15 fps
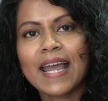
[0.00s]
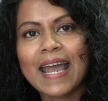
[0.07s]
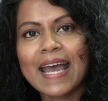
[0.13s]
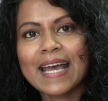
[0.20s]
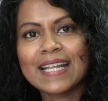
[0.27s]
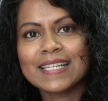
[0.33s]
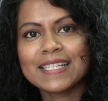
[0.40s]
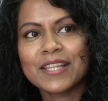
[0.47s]

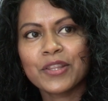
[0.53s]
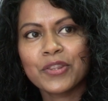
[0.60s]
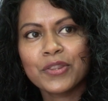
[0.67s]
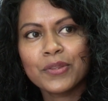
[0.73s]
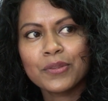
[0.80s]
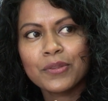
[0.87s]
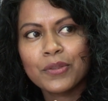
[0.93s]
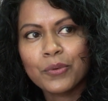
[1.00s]
And
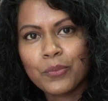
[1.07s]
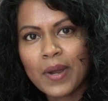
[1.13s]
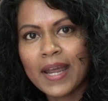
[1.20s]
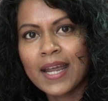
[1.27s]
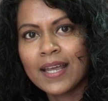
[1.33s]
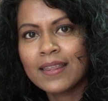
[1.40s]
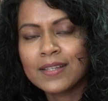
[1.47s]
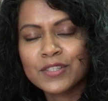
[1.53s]
the
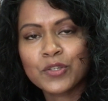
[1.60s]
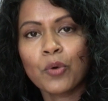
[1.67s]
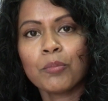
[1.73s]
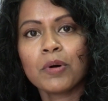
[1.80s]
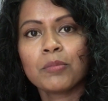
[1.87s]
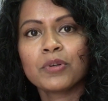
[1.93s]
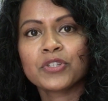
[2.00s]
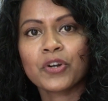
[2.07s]
way the soap
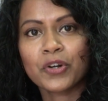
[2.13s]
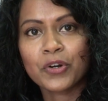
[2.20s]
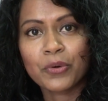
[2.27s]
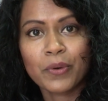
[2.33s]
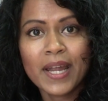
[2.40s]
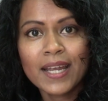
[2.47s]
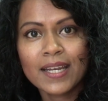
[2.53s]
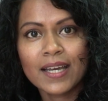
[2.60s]
bubbles are
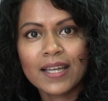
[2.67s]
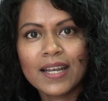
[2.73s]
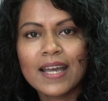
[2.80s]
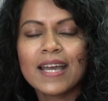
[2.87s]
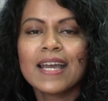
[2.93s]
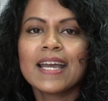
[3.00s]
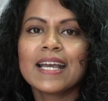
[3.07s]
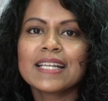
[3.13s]
created
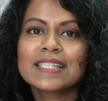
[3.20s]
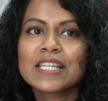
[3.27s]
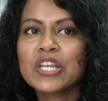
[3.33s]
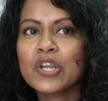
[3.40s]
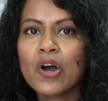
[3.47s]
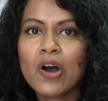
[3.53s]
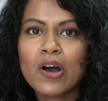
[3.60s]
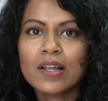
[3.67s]
is
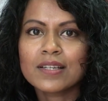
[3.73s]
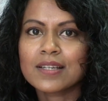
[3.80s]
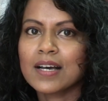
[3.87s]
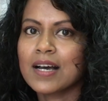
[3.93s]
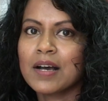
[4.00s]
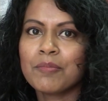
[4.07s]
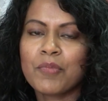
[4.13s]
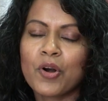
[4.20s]
not
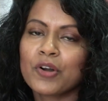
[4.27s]
um,